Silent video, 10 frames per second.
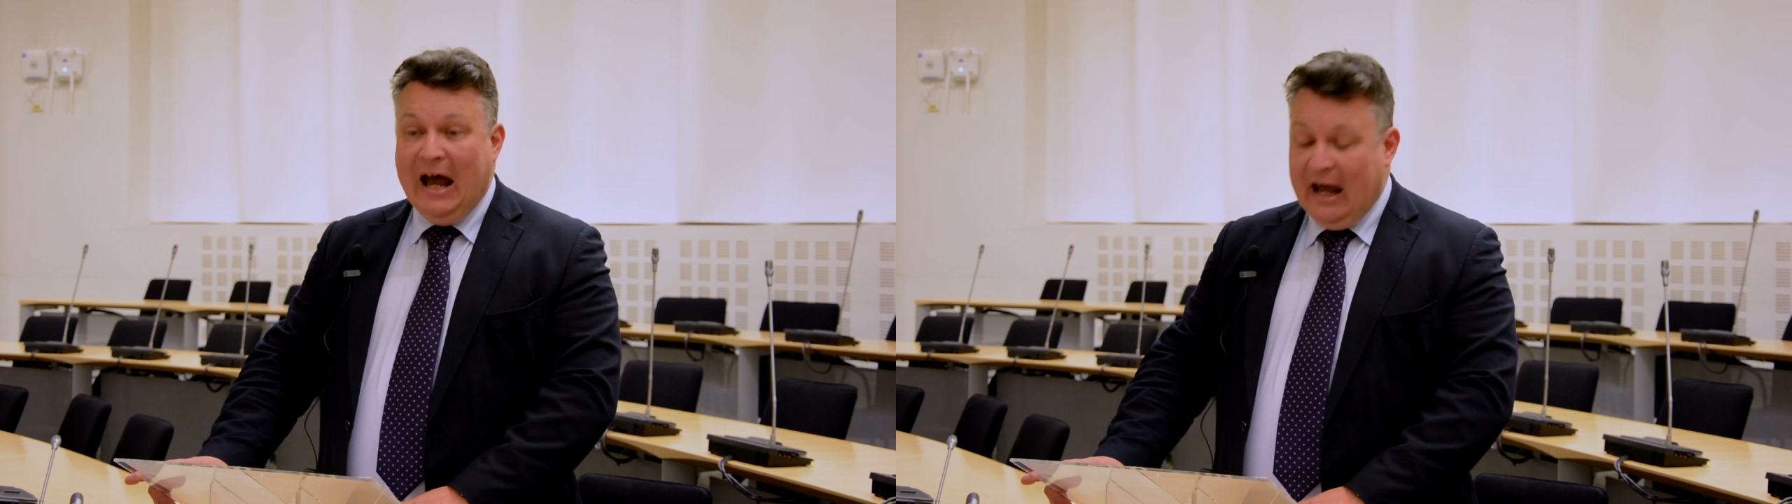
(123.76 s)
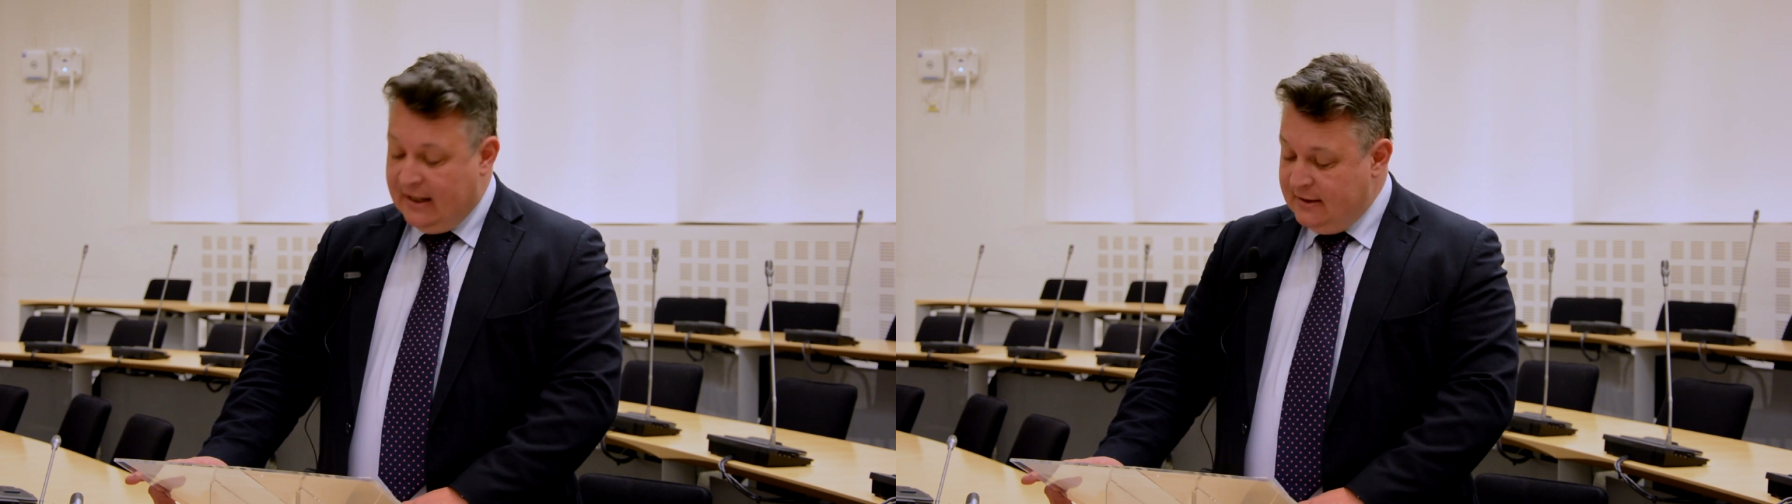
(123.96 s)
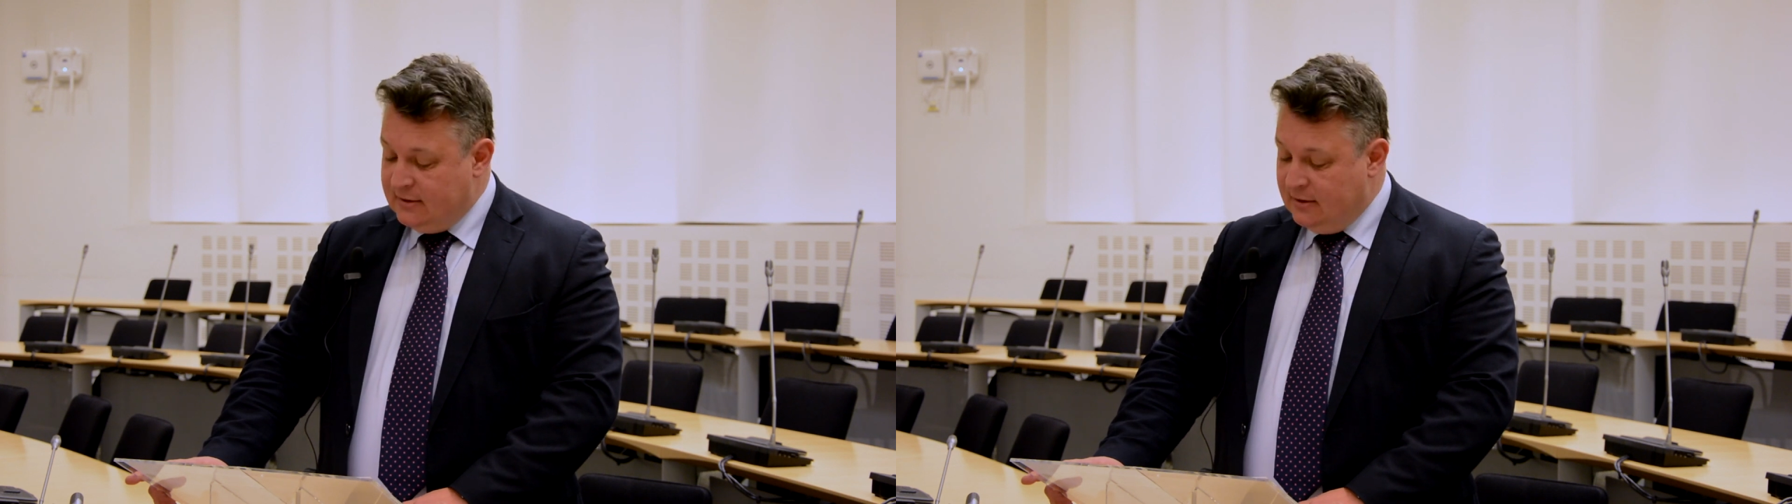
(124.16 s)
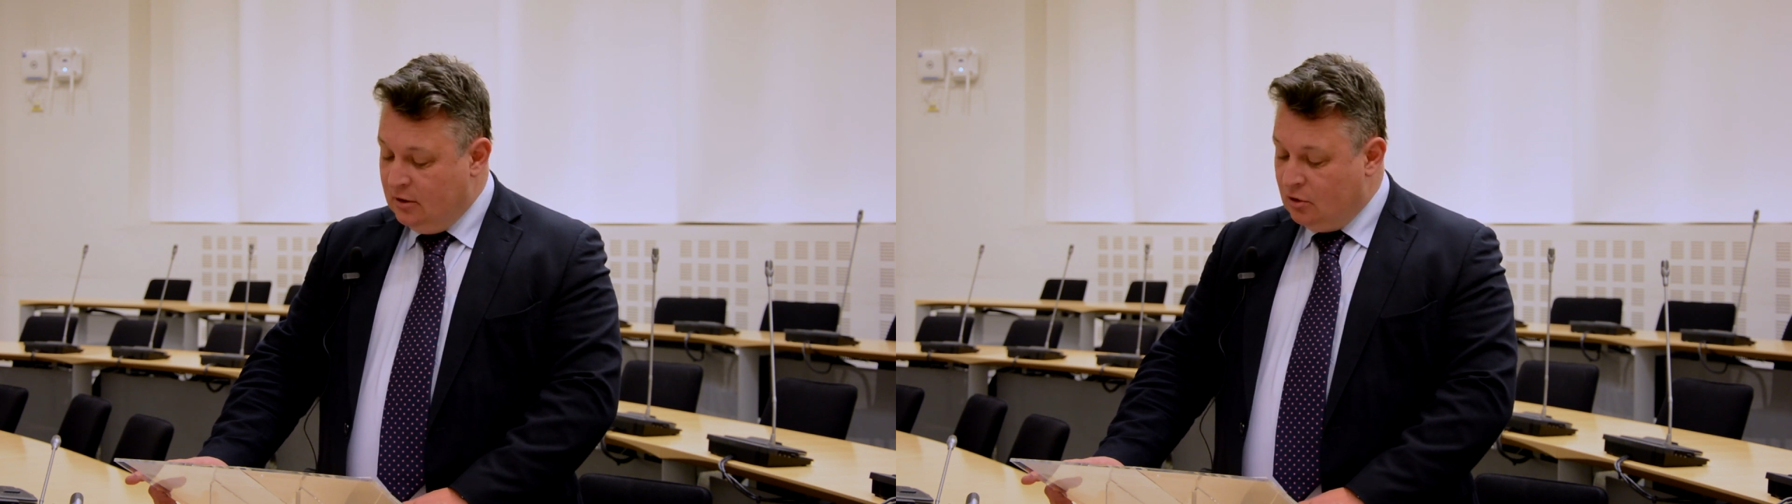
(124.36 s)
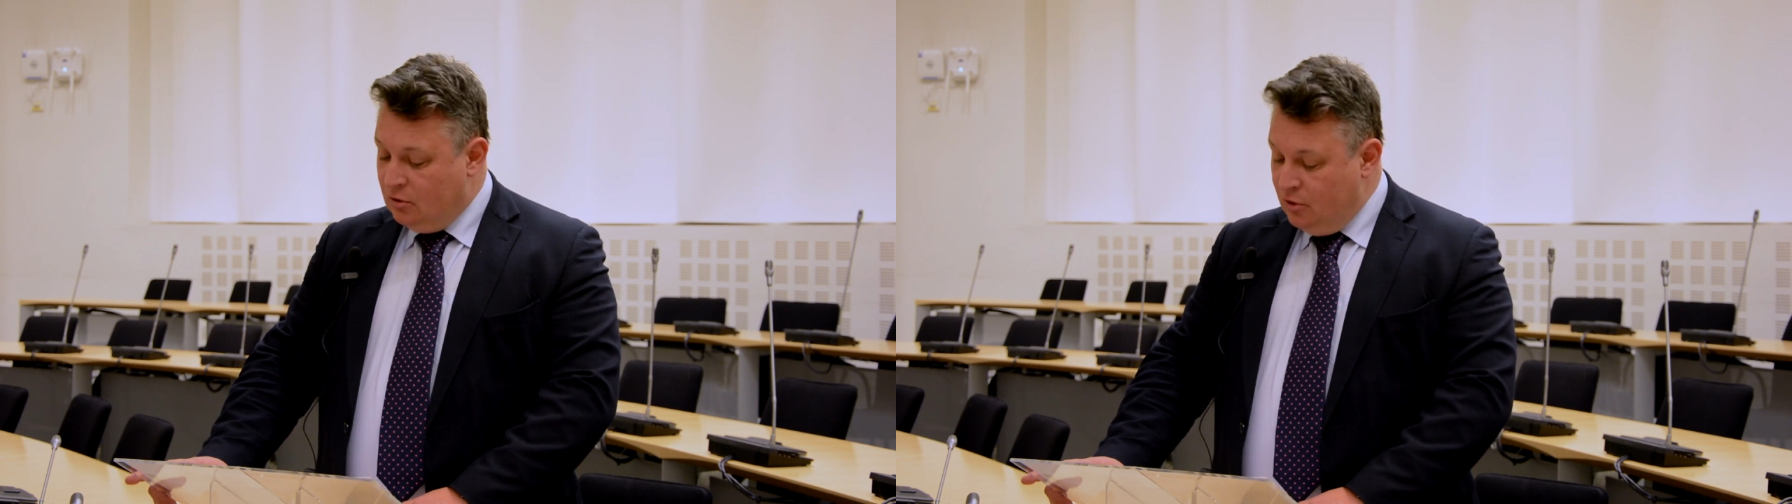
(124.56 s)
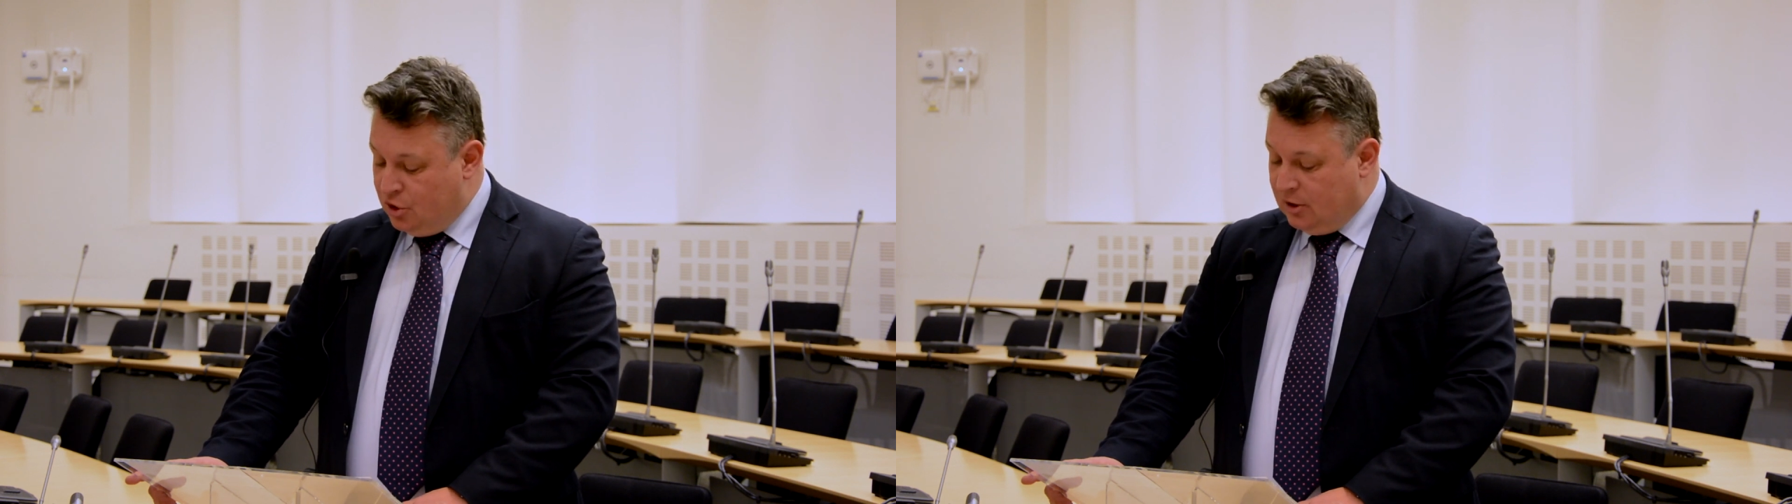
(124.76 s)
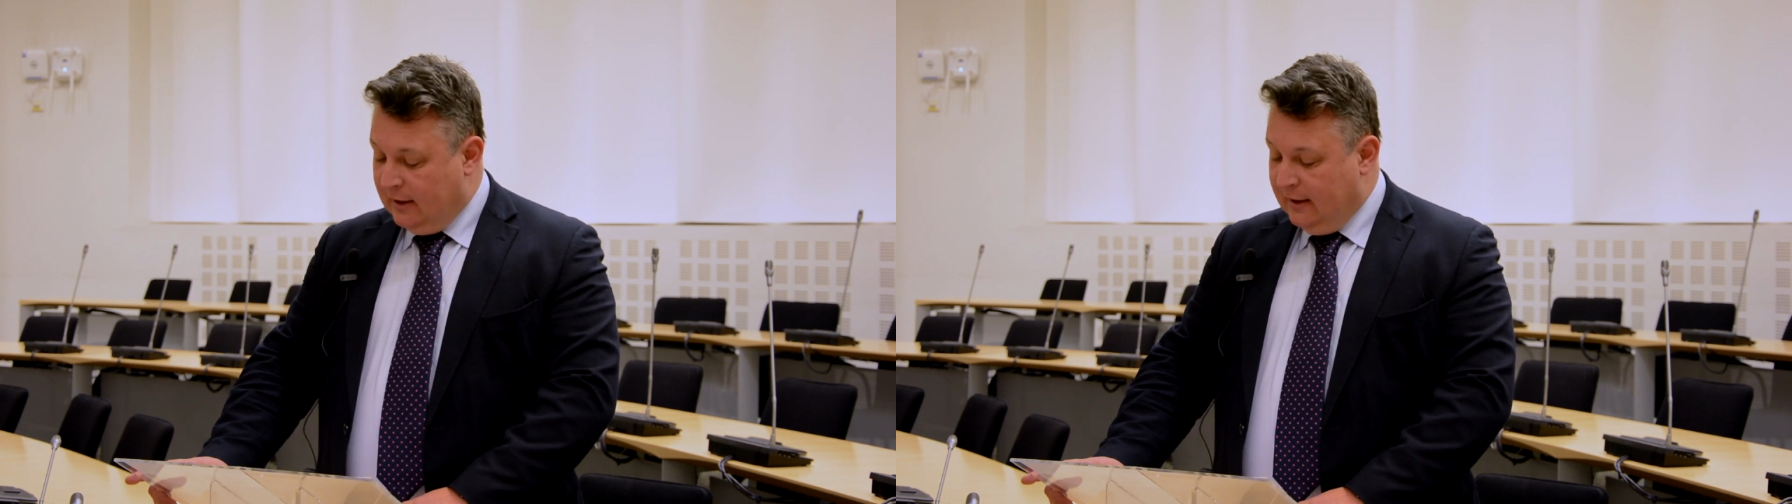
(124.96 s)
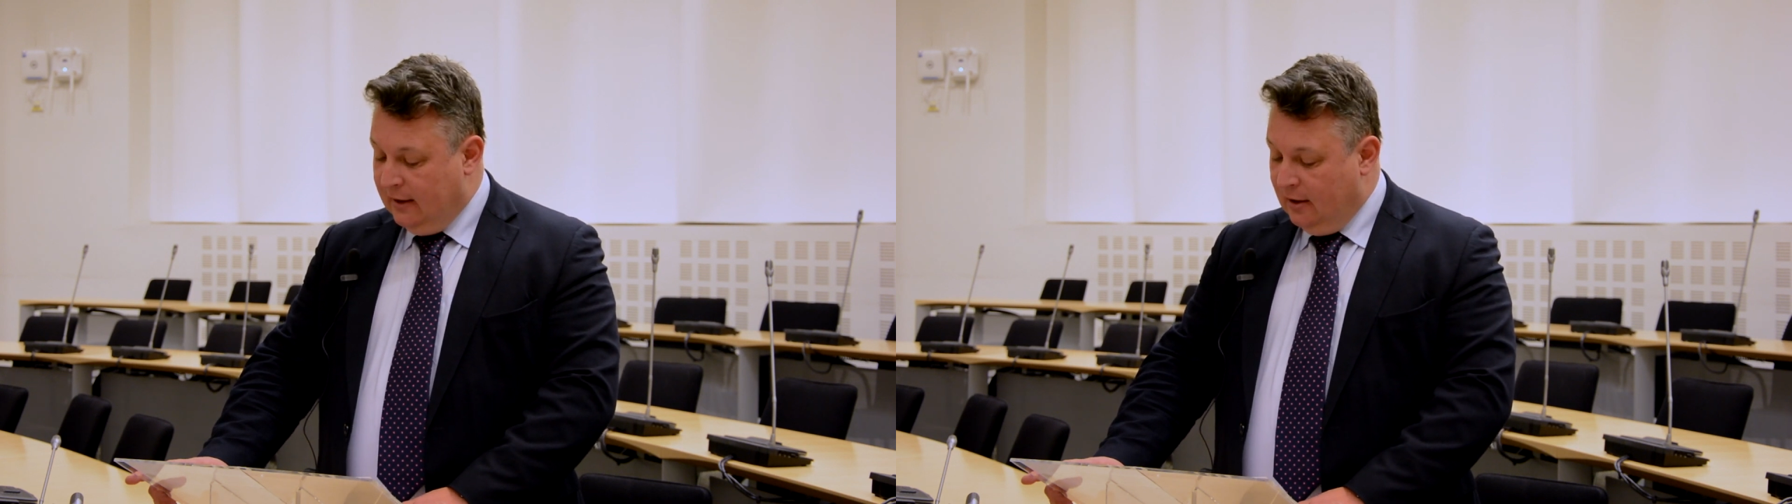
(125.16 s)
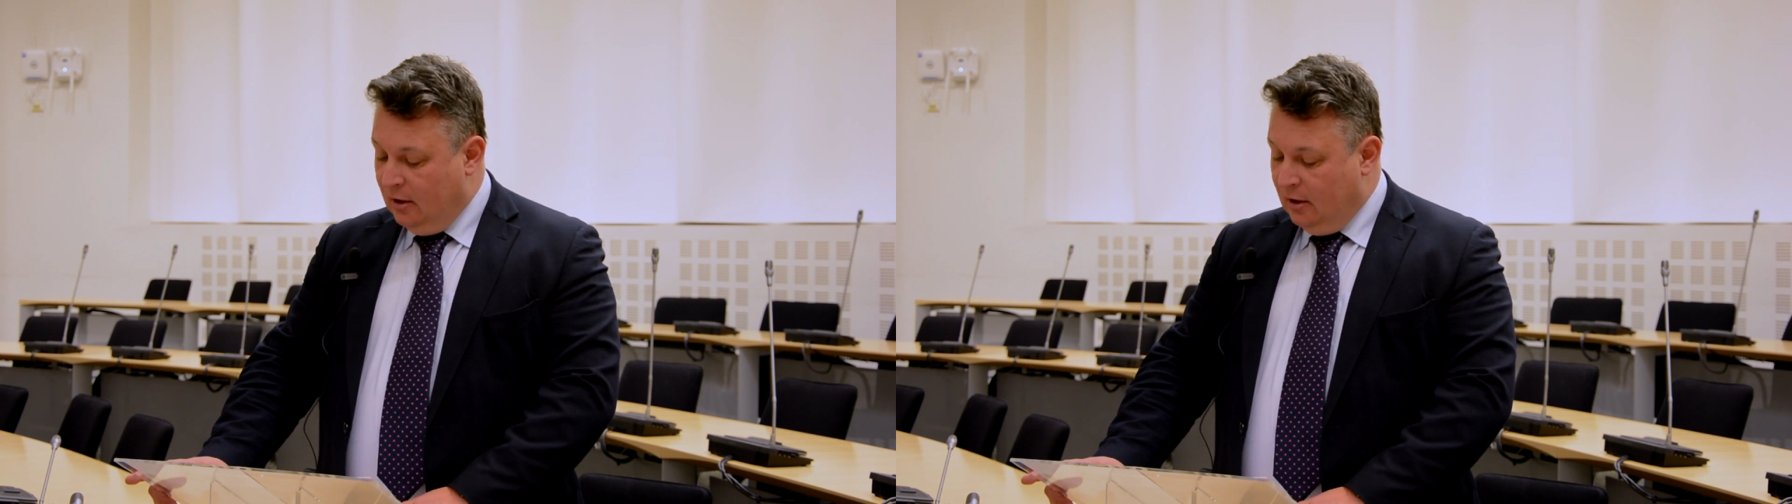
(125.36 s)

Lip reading: and, crucially,